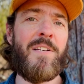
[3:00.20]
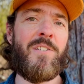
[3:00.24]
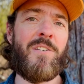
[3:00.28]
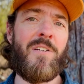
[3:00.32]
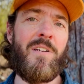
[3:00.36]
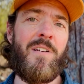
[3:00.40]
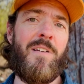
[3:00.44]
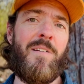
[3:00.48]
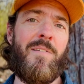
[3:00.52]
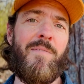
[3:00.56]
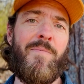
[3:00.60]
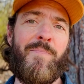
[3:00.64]

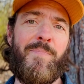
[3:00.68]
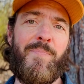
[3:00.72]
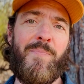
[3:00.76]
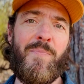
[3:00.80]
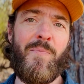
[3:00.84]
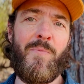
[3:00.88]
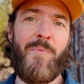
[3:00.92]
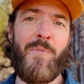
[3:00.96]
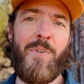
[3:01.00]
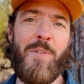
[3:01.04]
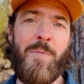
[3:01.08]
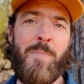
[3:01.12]
it
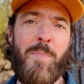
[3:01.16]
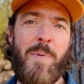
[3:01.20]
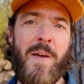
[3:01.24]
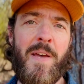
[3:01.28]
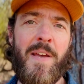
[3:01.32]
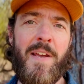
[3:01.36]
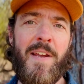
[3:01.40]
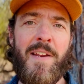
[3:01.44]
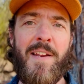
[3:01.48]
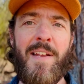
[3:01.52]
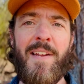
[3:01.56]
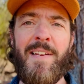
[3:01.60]
with
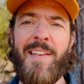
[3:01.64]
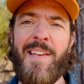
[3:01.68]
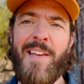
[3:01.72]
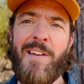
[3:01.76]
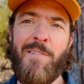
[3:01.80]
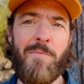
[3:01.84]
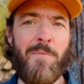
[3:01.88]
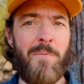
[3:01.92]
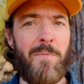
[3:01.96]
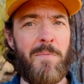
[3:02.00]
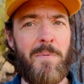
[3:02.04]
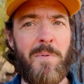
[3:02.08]
paint and get
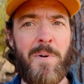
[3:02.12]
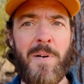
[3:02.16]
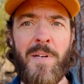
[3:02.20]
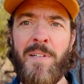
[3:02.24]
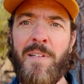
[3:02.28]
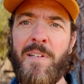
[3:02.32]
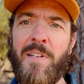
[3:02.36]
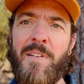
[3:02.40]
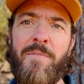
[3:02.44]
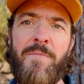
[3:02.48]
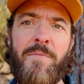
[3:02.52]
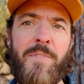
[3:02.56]

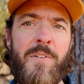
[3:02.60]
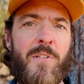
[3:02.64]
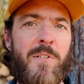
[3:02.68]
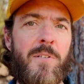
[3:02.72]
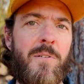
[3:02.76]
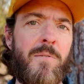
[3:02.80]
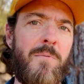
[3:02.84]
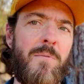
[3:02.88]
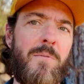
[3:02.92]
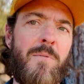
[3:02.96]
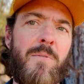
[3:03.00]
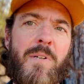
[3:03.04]
really
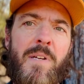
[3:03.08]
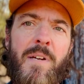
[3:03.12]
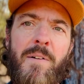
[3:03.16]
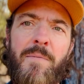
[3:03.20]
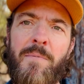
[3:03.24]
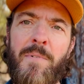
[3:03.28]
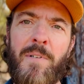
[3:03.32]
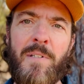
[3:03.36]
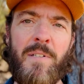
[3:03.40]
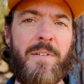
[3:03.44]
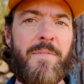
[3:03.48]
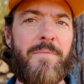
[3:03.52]
visceral, get
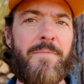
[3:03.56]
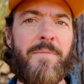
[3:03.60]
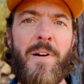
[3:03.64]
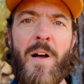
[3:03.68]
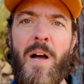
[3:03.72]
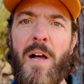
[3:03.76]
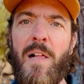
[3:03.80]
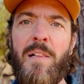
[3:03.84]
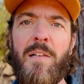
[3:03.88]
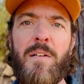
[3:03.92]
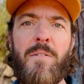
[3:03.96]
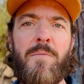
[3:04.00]
really
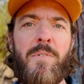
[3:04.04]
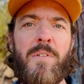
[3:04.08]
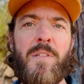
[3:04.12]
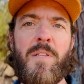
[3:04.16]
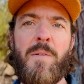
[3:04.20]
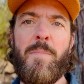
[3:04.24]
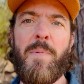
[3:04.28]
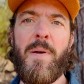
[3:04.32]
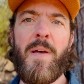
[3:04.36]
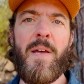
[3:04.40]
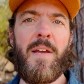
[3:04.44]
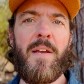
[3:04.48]
violent with the
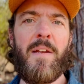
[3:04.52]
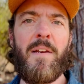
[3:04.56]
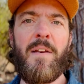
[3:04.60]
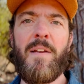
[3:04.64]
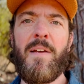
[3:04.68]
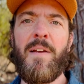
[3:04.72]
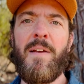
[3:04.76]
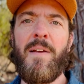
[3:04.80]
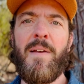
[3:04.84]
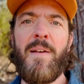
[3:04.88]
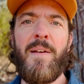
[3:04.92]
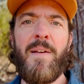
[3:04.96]
paint.
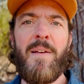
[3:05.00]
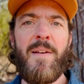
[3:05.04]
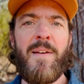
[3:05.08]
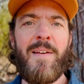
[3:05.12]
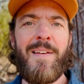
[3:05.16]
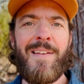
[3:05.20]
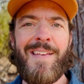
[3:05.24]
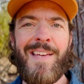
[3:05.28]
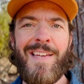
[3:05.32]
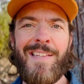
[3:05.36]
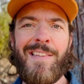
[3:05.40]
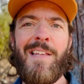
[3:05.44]

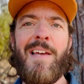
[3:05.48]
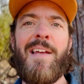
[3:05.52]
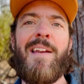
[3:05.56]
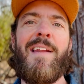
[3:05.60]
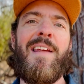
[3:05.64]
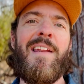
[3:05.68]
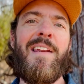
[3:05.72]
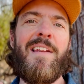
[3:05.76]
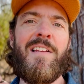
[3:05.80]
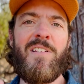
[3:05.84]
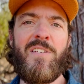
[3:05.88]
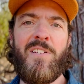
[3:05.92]
Get that
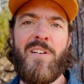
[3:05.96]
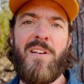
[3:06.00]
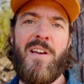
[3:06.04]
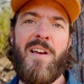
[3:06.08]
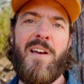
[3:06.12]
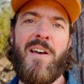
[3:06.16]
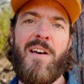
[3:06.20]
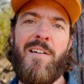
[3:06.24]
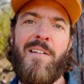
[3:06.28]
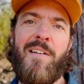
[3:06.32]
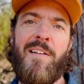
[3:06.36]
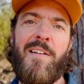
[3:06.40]
energy
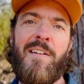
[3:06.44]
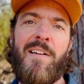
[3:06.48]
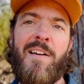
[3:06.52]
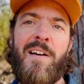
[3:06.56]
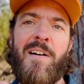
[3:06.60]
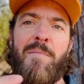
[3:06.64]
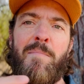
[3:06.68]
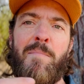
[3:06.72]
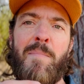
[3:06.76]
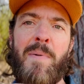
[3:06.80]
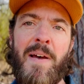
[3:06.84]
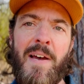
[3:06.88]
out and
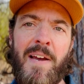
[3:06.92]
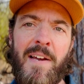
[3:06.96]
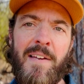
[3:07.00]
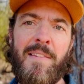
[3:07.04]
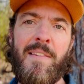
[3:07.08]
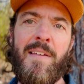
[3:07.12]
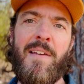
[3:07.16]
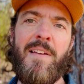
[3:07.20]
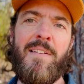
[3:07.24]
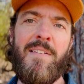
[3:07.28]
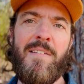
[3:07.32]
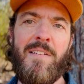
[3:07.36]
come back
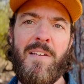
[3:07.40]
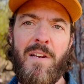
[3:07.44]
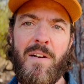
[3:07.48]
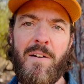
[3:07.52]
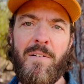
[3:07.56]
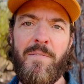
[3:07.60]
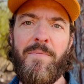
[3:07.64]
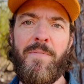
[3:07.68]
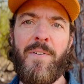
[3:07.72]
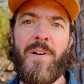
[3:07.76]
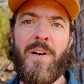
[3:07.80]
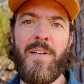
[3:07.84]
then to your
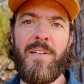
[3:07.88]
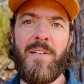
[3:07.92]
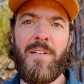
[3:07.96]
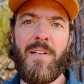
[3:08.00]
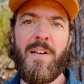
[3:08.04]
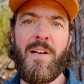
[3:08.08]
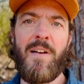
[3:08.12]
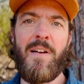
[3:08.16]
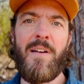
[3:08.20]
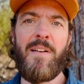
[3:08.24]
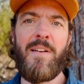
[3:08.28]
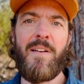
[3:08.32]
fine
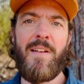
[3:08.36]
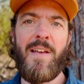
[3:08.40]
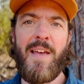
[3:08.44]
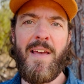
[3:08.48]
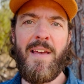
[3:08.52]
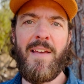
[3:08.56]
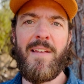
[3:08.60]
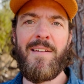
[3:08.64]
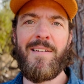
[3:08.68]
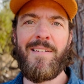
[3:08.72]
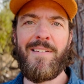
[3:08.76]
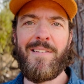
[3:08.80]
line
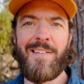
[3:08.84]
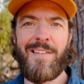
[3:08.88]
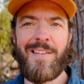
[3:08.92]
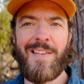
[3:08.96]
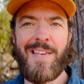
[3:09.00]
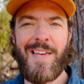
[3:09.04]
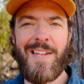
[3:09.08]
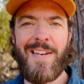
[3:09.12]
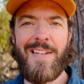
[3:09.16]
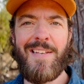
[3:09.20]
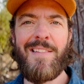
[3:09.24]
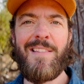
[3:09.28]
and
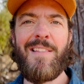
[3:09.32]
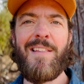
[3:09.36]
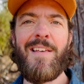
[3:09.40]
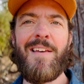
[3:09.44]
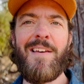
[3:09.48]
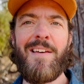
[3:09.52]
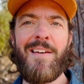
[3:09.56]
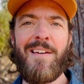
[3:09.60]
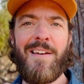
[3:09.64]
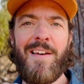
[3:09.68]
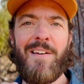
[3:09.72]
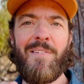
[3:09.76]
get in
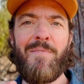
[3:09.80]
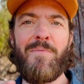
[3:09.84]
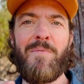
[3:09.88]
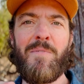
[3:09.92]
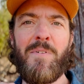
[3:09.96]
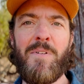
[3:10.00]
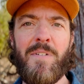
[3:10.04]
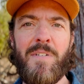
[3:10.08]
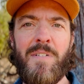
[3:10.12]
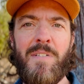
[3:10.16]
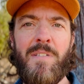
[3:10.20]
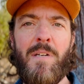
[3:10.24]
there
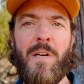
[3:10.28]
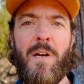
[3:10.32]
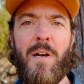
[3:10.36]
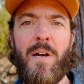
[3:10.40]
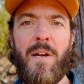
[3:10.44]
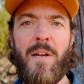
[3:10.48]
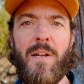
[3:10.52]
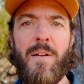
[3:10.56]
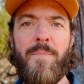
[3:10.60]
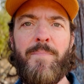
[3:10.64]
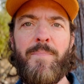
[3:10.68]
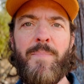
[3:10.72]
really
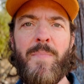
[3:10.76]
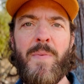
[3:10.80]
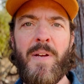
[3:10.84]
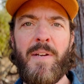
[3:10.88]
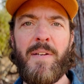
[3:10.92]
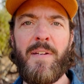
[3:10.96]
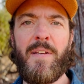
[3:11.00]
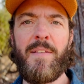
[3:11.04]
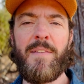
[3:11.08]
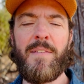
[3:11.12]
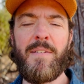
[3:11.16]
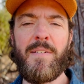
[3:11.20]
tight
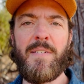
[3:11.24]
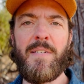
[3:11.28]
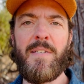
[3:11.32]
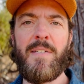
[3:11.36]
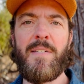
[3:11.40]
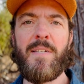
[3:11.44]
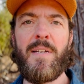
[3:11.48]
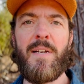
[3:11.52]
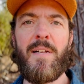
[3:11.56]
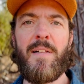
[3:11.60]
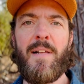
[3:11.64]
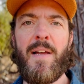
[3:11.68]
and get the
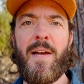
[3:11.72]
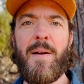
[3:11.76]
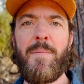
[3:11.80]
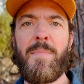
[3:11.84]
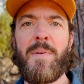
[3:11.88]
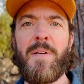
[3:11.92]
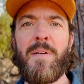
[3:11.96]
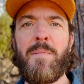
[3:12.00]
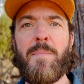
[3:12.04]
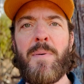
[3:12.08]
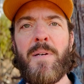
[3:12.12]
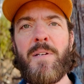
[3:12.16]
detail
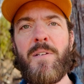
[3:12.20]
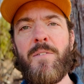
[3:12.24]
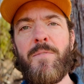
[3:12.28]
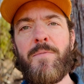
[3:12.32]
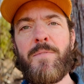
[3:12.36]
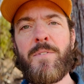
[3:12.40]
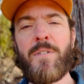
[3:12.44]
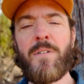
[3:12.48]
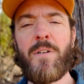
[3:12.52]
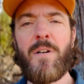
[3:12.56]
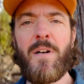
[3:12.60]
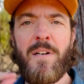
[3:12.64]
happening. But you've
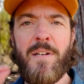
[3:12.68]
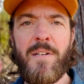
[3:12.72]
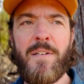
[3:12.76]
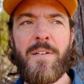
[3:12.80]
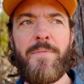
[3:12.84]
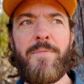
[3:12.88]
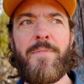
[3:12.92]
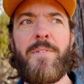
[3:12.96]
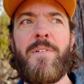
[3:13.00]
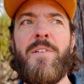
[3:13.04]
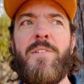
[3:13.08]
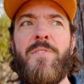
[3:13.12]
tried a
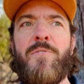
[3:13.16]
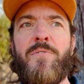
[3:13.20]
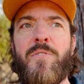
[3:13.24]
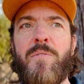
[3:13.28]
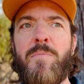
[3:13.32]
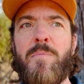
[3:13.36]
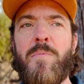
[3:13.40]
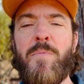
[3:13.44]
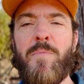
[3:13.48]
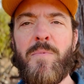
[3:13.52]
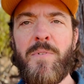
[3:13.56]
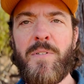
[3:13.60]
different
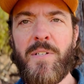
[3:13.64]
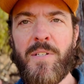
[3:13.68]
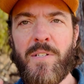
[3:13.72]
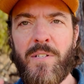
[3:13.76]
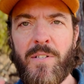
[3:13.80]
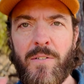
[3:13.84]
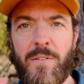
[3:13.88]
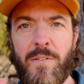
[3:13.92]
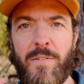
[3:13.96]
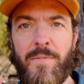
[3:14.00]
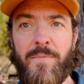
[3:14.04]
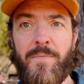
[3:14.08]
instrument which has
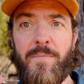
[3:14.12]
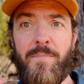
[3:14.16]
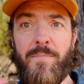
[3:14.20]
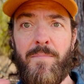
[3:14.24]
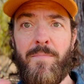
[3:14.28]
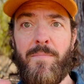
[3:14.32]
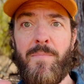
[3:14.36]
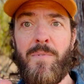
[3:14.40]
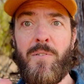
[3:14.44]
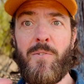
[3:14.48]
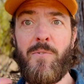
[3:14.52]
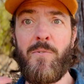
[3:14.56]
sort of
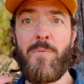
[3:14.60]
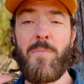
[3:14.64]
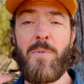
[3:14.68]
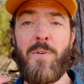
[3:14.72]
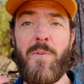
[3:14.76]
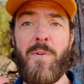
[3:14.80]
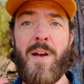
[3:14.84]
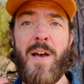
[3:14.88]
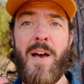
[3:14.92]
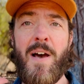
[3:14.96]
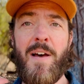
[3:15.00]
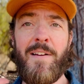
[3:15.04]
zoomed
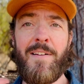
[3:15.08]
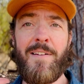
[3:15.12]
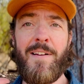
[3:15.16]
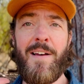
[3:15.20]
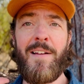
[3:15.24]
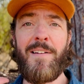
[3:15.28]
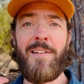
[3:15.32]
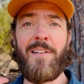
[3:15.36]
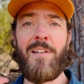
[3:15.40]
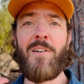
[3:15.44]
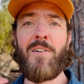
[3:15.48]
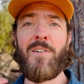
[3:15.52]
you out and
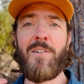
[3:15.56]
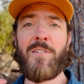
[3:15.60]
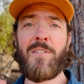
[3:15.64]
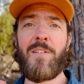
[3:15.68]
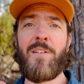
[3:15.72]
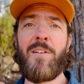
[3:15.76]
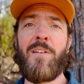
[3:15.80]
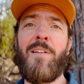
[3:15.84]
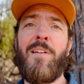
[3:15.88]
unlocked